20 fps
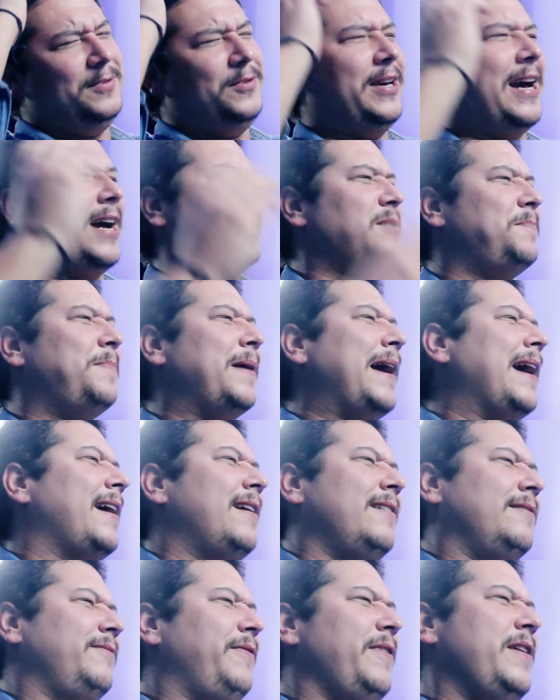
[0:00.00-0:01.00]
guys pack
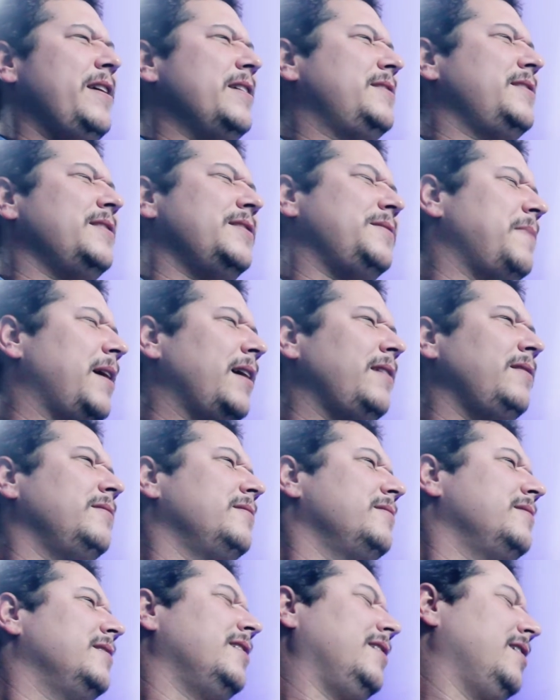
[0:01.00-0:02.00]
theaters, man.
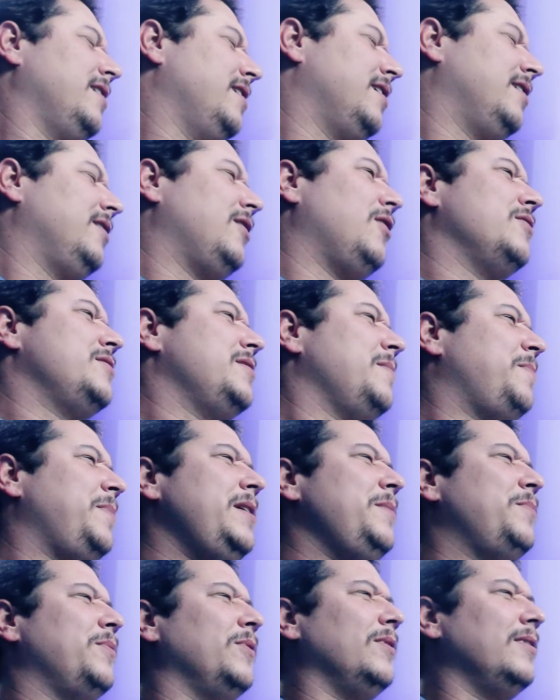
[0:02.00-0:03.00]
Loads of
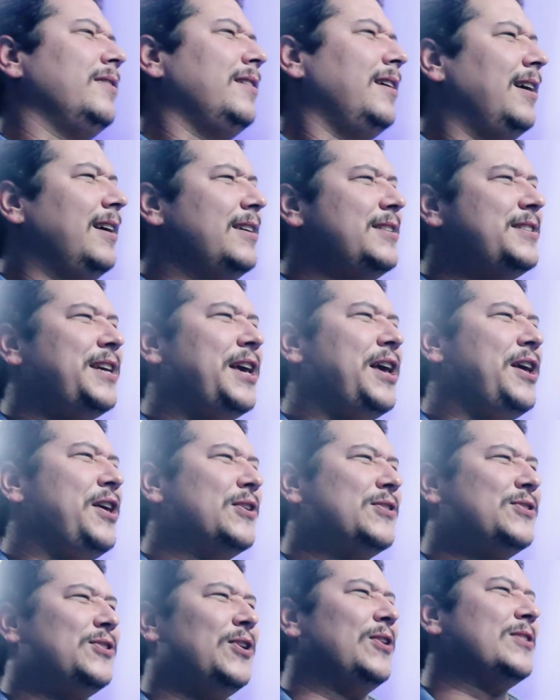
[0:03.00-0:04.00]
people singing
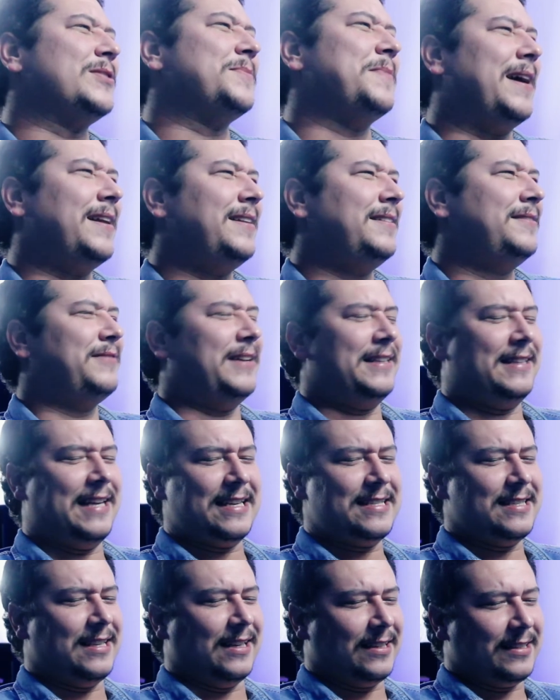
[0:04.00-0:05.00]
your songs, man.
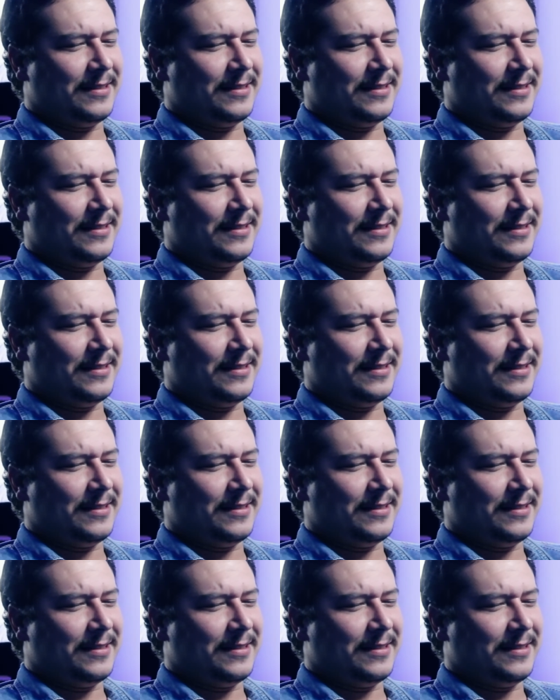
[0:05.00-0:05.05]
Fantastic.